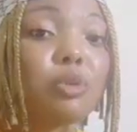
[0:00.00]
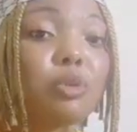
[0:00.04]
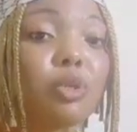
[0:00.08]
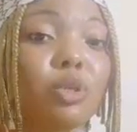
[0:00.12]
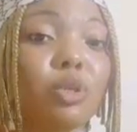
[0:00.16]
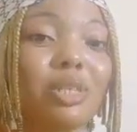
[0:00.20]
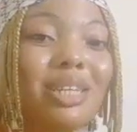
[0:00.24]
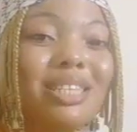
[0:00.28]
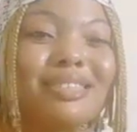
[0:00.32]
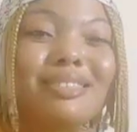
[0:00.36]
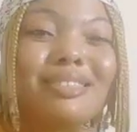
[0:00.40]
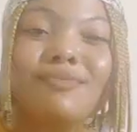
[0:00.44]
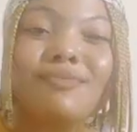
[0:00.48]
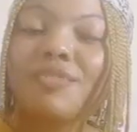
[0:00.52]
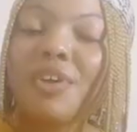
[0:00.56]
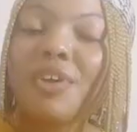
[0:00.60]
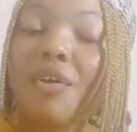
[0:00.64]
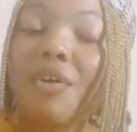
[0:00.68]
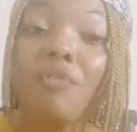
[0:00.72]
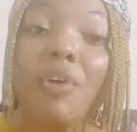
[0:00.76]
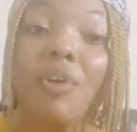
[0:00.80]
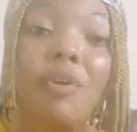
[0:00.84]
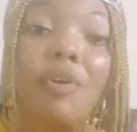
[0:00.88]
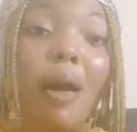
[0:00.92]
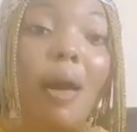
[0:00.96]
product is
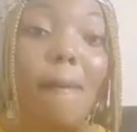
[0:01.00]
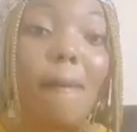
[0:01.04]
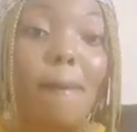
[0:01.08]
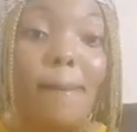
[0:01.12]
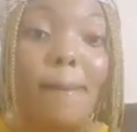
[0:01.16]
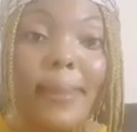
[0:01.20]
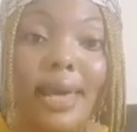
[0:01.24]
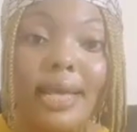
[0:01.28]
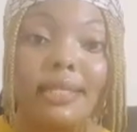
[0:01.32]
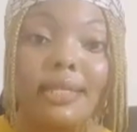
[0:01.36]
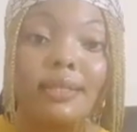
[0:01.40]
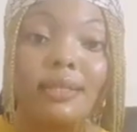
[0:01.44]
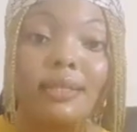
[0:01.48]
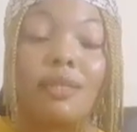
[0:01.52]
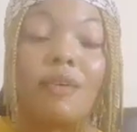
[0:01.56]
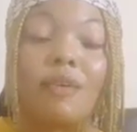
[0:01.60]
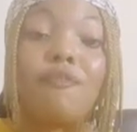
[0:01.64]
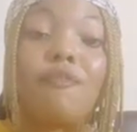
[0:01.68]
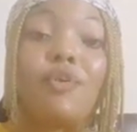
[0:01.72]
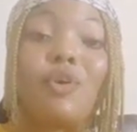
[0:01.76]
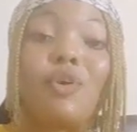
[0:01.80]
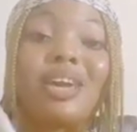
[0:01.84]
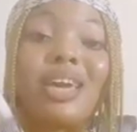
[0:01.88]
very, very amazing. If you